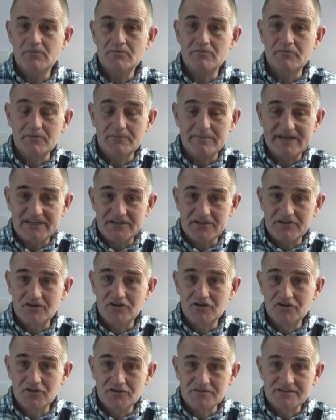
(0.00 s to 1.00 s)
will be doing
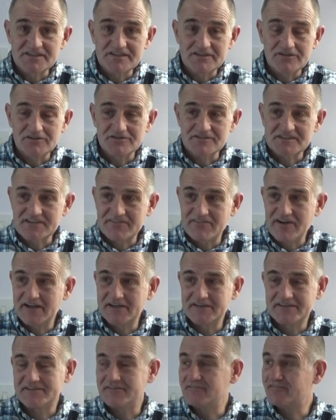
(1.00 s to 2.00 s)
lots and lots of
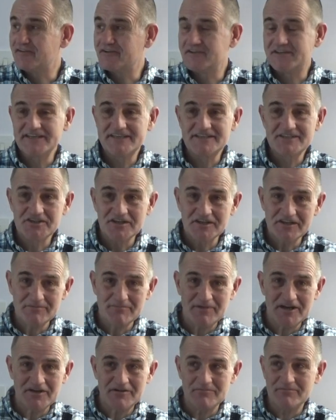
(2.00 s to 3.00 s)
hunting footage. At the
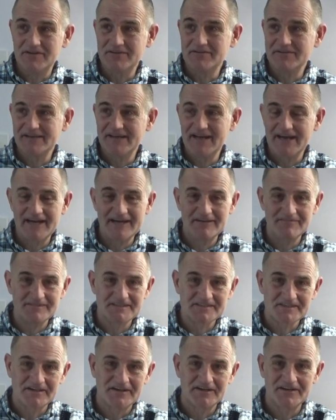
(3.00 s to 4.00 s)
moment,
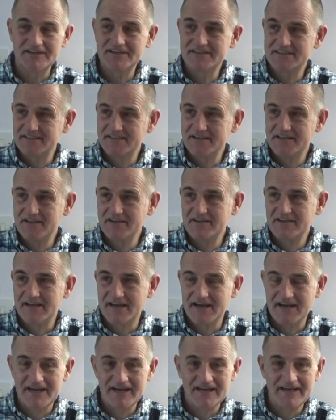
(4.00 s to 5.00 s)
outside in the
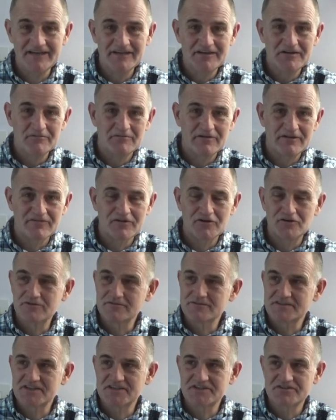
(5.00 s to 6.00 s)
UK, we've got
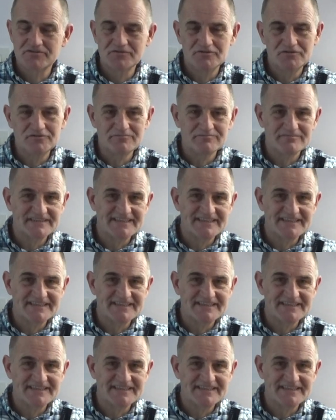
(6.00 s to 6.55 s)
Storm